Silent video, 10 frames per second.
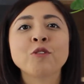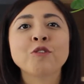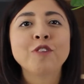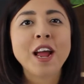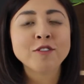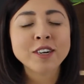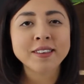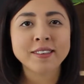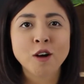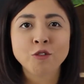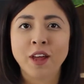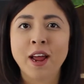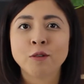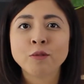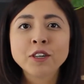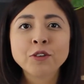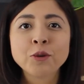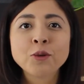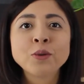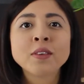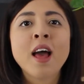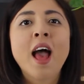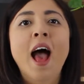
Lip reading: your favorite self-care rituals